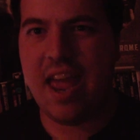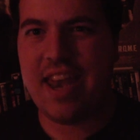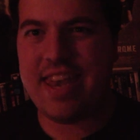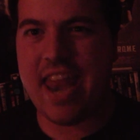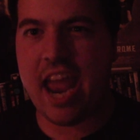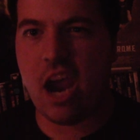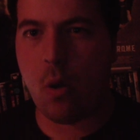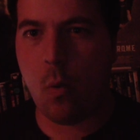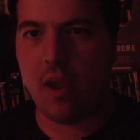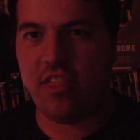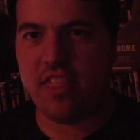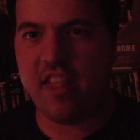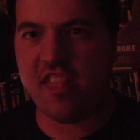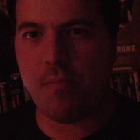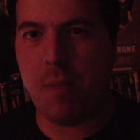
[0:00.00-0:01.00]
Now,
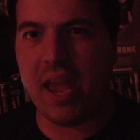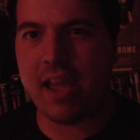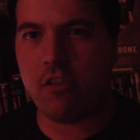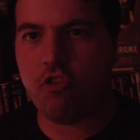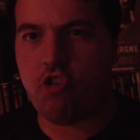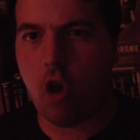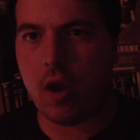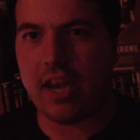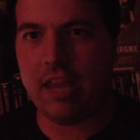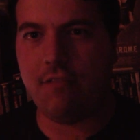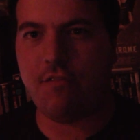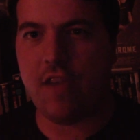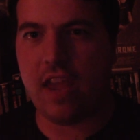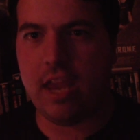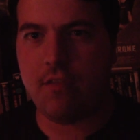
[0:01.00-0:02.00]
this man, Johnny
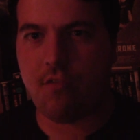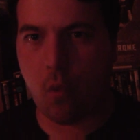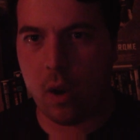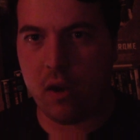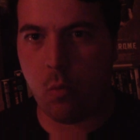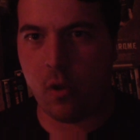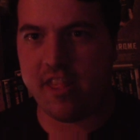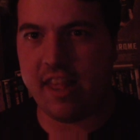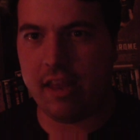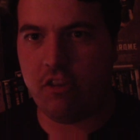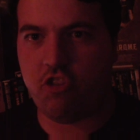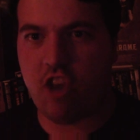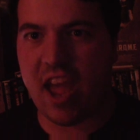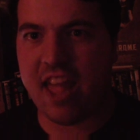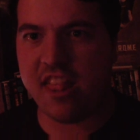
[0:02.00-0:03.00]
Favorite, was a
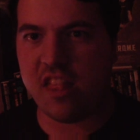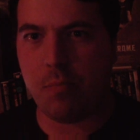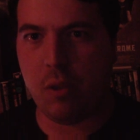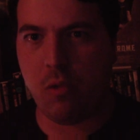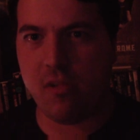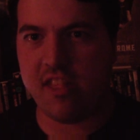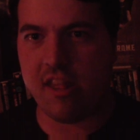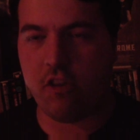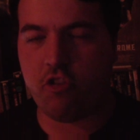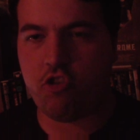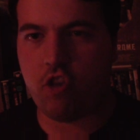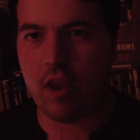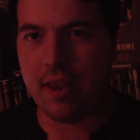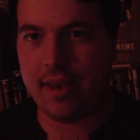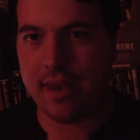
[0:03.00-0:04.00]
jazz
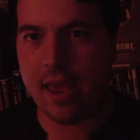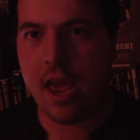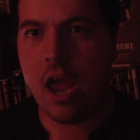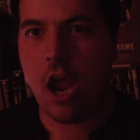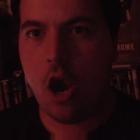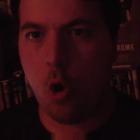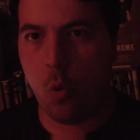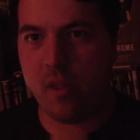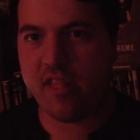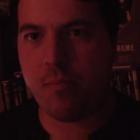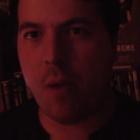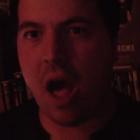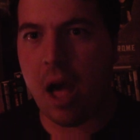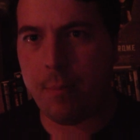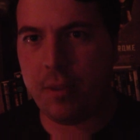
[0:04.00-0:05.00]
musician who was
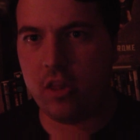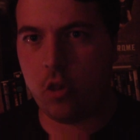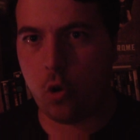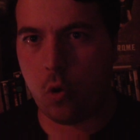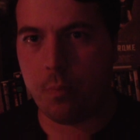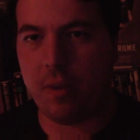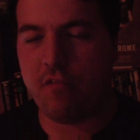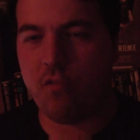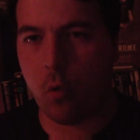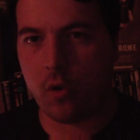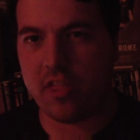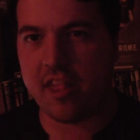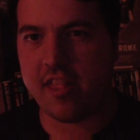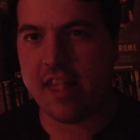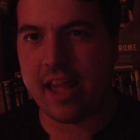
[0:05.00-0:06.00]
popular before
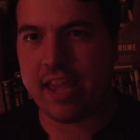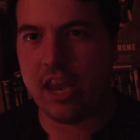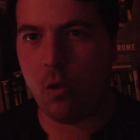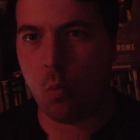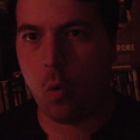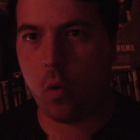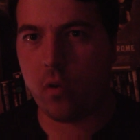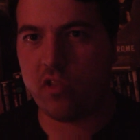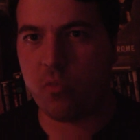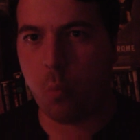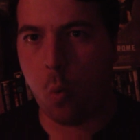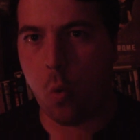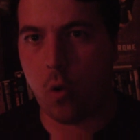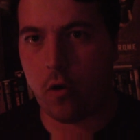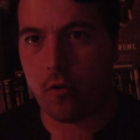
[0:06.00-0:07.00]
the Second World
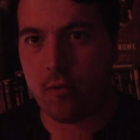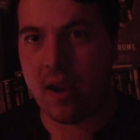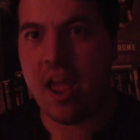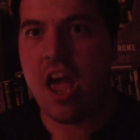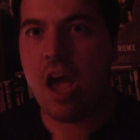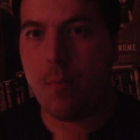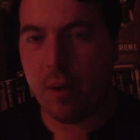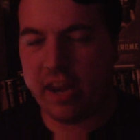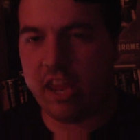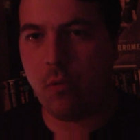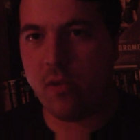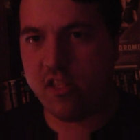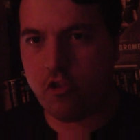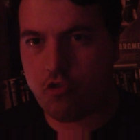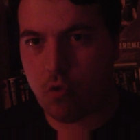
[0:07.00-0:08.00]
War, but he
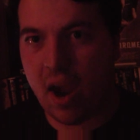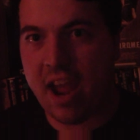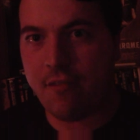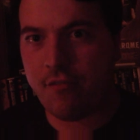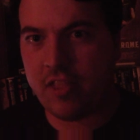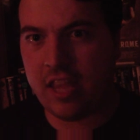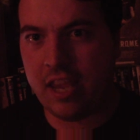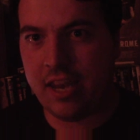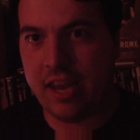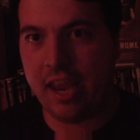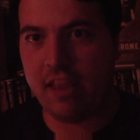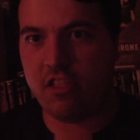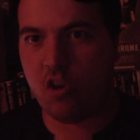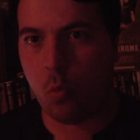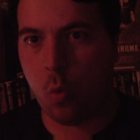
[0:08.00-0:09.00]
was drafted
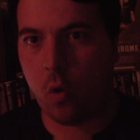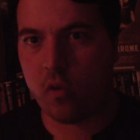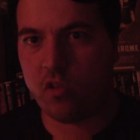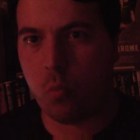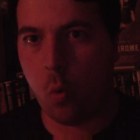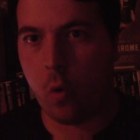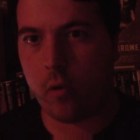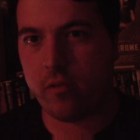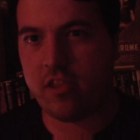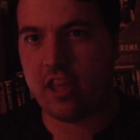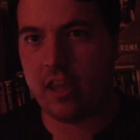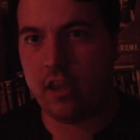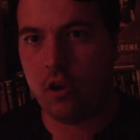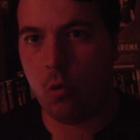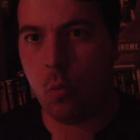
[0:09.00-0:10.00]
into World War
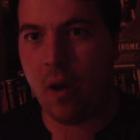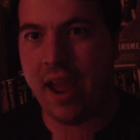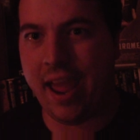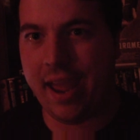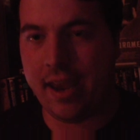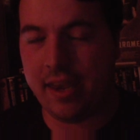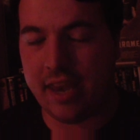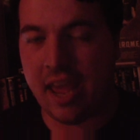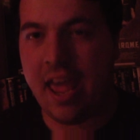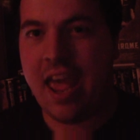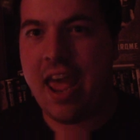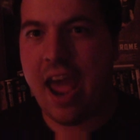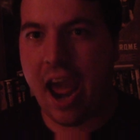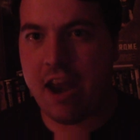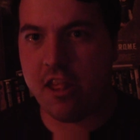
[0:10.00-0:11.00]
II, and
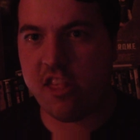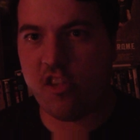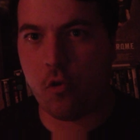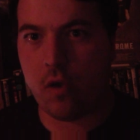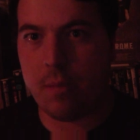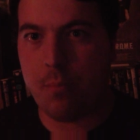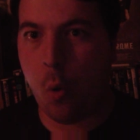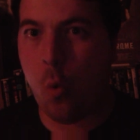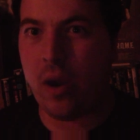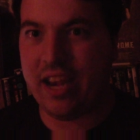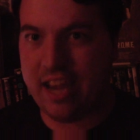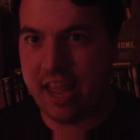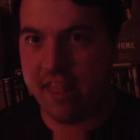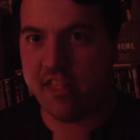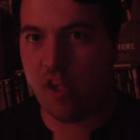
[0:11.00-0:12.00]
at a certain
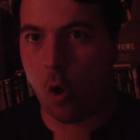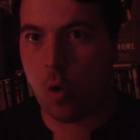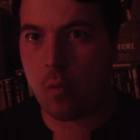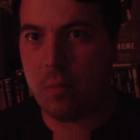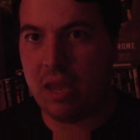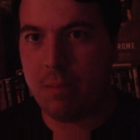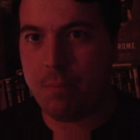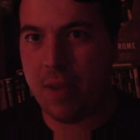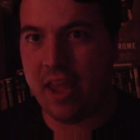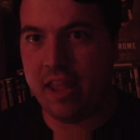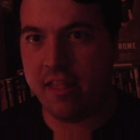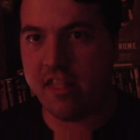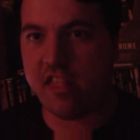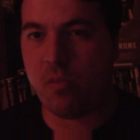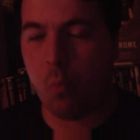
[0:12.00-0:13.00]
point his army
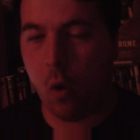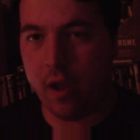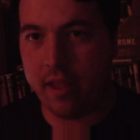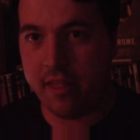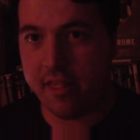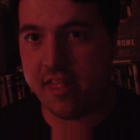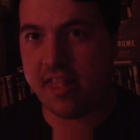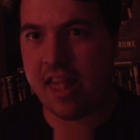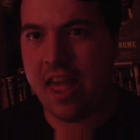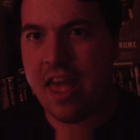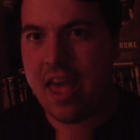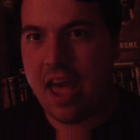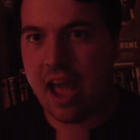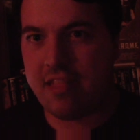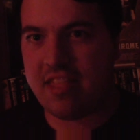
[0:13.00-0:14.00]
base was
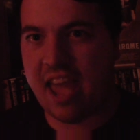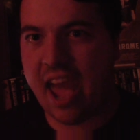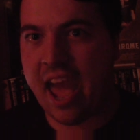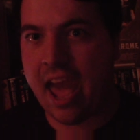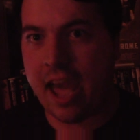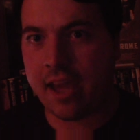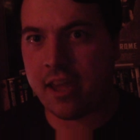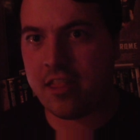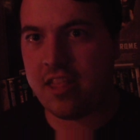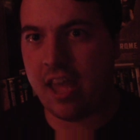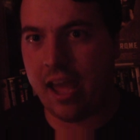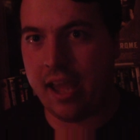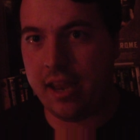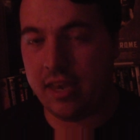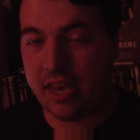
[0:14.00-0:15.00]
attacked,
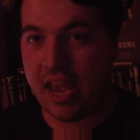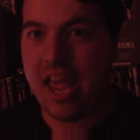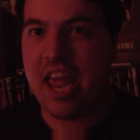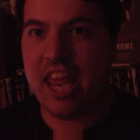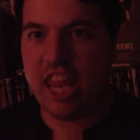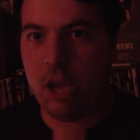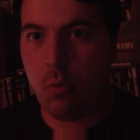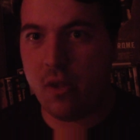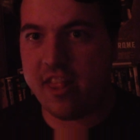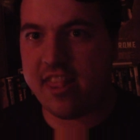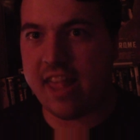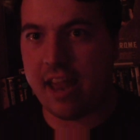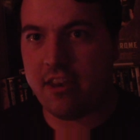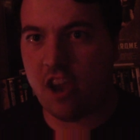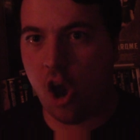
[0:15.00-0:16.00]
and he was
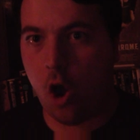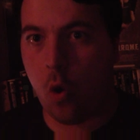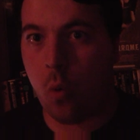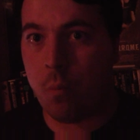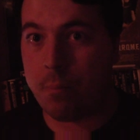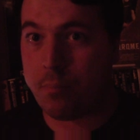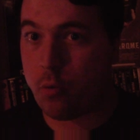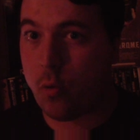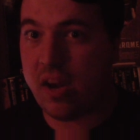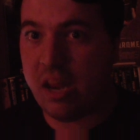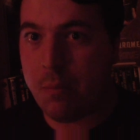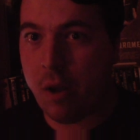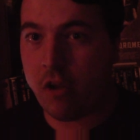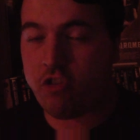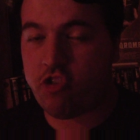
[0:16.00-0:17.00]
sent home
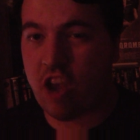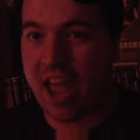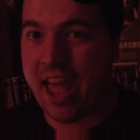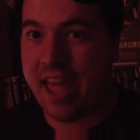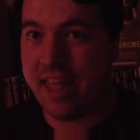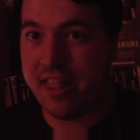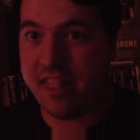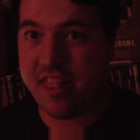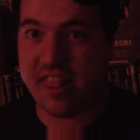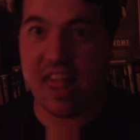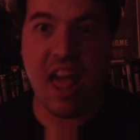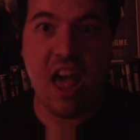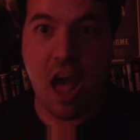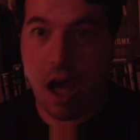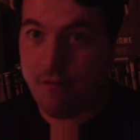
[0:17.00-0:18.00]
pretty much as
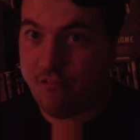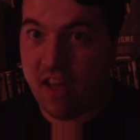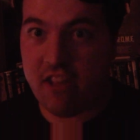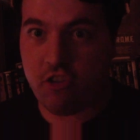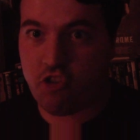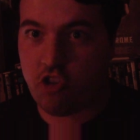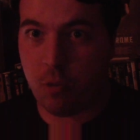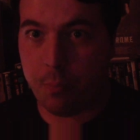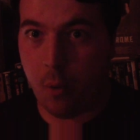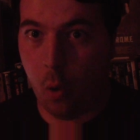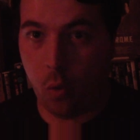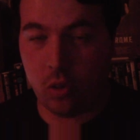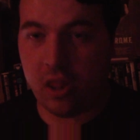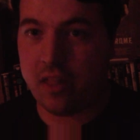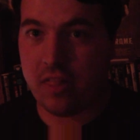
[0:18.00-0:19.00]
a
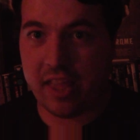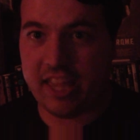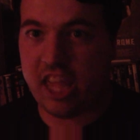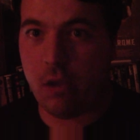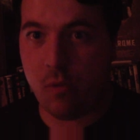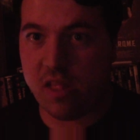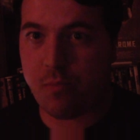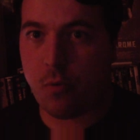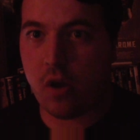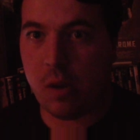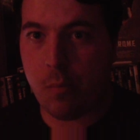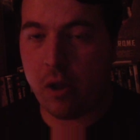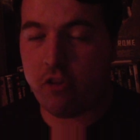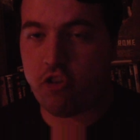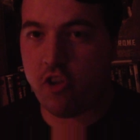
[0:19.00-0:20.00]
vegetable. Like, he was pretty
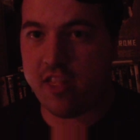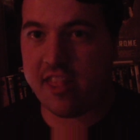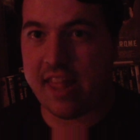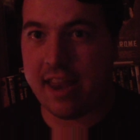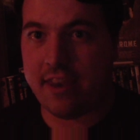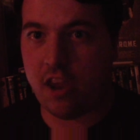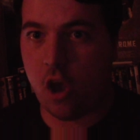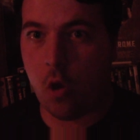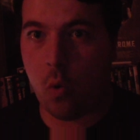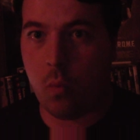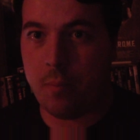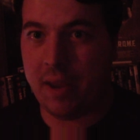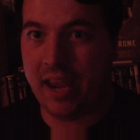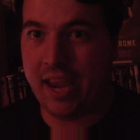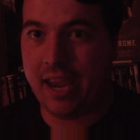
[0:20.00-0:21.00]
much sent
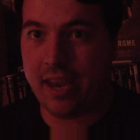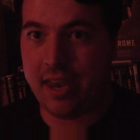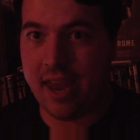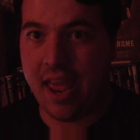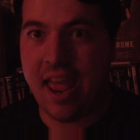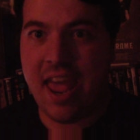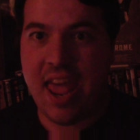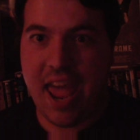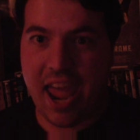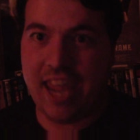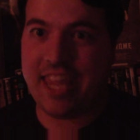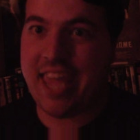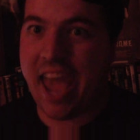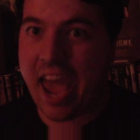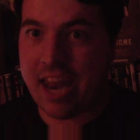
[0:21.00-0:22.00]
home in
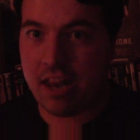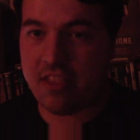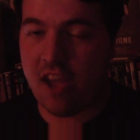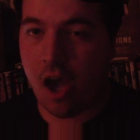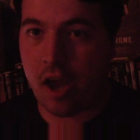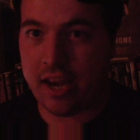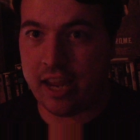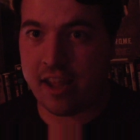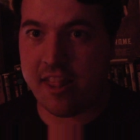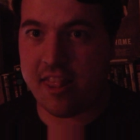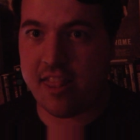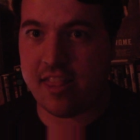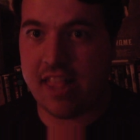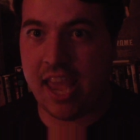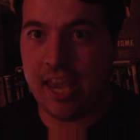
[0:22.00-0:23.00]
a catatonic
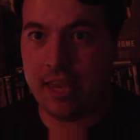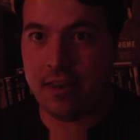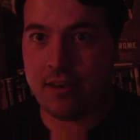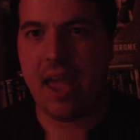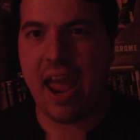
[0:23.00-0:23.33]
state.